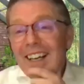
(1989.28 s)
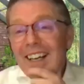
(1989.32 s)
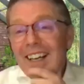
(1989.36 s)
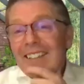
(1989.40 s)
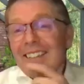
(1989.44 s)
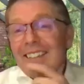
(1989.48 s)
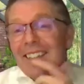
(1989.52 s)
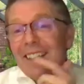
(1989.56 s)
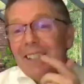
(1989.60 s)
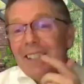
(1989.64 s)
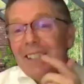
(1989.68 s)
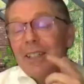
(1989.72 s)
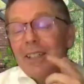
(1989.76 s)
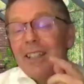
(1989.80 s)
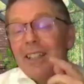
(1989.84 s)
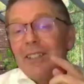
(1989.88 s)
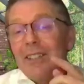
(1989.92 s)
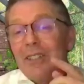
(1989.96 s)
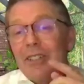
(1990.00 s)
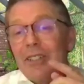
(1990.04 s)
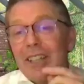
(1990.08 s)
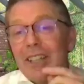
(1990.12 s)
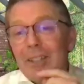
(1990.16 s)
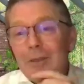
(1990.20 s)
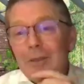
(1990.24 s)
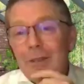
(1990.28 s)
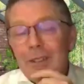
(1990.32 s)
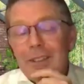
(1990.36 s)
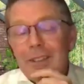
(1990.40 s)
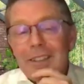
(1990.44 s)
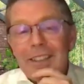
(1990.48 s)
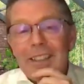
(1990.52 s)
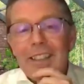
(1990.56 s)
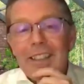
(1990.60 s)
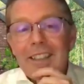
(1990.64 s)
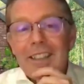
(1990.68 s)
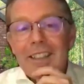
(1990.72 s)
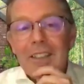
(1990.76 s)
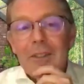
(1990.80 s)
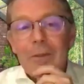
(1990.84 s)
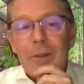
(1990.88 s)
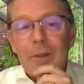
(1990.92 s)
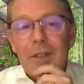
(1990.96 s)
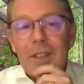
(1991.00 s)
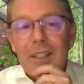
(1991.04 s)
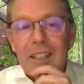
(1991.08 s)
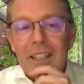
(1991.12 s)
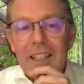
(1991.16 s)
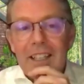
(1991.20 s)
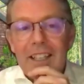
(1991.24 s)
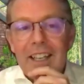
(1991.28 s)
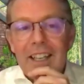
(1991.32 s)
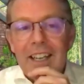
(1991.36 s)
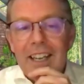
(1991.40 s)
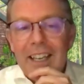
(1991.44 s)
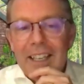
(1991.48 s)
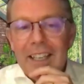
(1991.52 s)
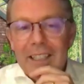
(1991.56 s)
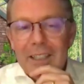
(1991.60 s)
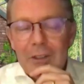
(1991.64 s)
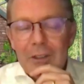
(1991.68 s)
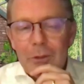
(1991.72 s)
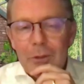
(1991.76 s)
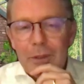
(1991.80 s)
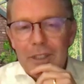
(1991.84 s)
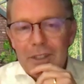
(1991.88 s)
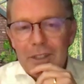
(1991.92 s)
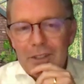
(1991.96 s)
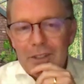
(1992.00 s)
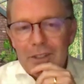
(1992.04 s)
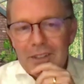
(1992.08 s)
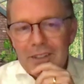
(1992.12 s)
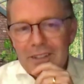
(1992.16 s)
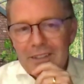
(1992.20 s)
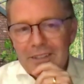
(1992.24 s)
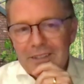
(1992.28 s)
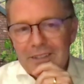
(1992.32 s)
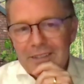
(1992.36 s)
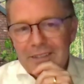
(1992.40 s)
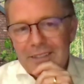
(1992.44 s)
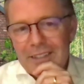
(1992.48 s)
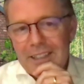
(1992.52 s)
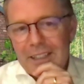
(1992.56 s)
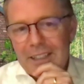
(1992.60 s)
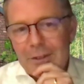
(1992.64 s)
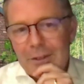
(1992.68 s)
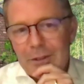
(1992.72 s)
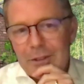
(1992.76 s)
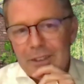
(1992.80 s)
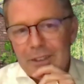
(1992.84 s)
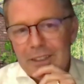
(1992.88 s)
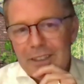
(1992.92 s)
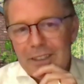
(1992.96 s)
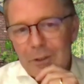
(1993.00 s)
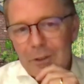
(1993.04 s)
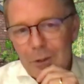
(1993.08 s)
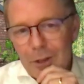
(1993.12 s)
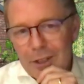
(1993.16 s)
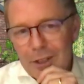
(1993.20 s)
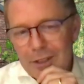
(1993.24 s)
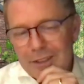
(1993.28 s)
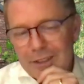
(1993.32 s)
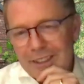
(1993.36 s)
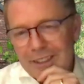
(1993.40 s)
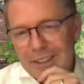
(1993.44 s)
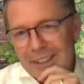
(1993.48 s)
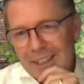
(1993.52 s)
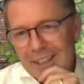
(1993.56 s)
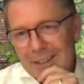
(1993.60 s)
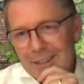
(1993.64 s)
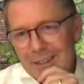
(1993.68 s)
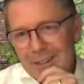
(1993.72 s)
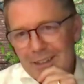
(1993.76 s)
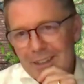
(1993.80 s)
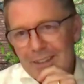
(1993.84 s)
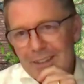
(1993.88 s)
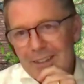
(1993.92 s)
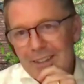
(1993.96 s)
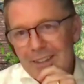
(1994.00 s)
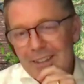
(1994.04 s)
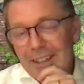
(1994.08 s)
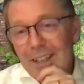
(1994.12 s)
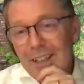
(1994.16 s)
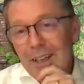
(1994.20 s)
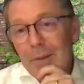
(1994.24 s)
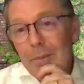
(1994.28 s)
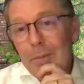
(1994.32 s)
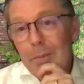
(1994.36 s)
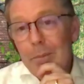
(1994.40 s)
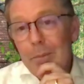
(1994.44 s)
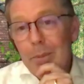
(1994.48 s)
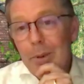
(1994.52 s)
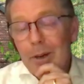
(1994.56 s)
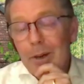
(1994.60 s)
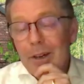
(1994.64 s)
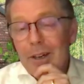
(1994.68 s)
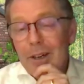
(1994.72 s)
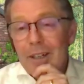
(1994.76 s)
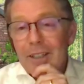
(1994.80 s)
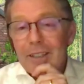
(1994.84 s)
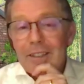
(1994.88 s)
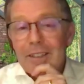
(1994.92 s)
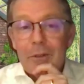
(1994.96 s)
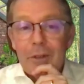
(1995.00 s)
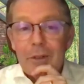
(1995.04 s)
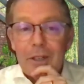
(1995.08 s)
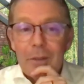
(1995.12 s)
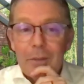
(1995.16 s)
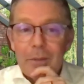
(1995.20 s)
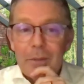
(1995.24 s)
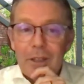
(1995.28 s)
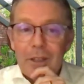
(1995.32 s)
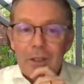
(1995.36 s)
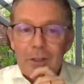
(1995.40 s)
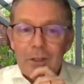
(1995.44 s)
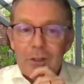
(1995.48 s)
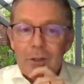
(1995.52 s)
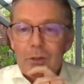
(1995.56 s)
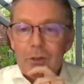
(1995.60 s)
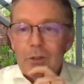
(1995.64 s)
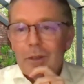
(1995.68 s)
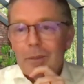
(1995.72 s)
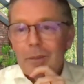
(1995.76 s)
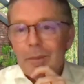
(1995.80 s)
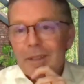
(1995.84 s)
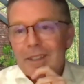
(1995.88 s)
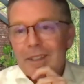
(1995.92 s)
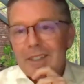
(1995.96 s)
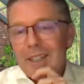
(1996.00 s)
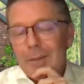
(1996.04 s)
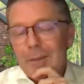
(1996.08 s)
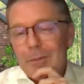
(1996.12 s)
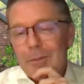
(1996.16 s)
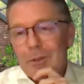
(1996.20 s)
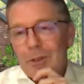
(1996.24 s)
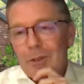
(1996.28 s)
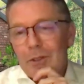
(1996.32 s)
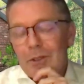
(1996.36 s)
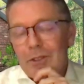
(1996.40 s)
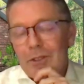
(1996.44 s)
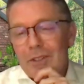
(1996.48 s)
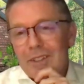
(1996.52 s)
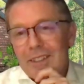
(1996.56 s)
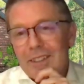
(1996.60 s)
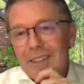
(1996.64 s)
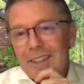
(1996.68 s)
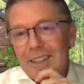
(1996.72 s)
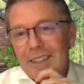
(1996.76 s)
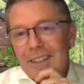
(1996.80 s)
I think in general it will increase equity, quality, and access, but there will be also some exceptions.